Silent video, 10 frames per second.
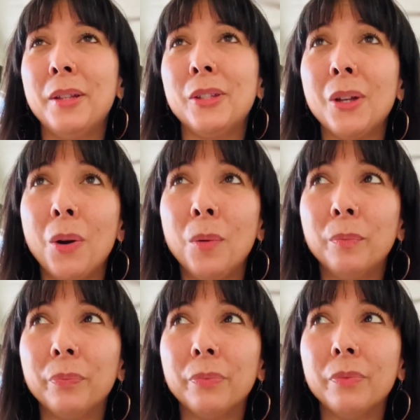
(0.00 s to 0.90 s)

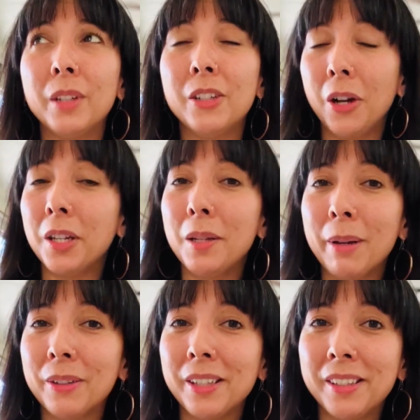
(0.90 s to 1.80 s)
So in talking
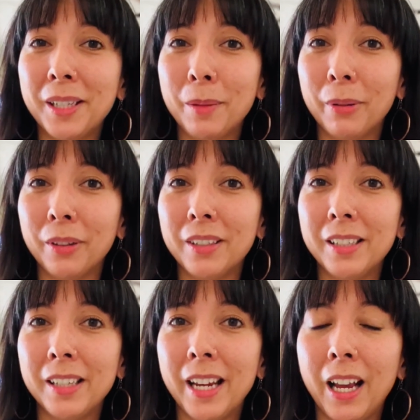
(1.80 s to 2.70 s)
about
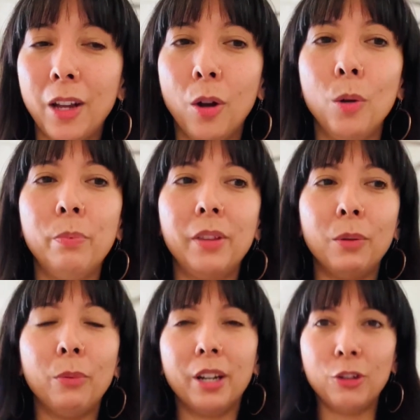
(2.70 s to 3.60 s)
sustainability today, I hope
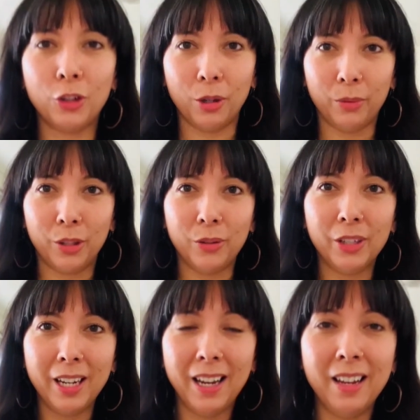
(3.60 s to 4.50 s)
that what I share with you
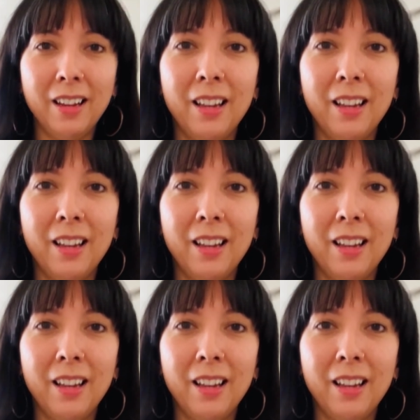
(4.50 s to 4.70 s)
today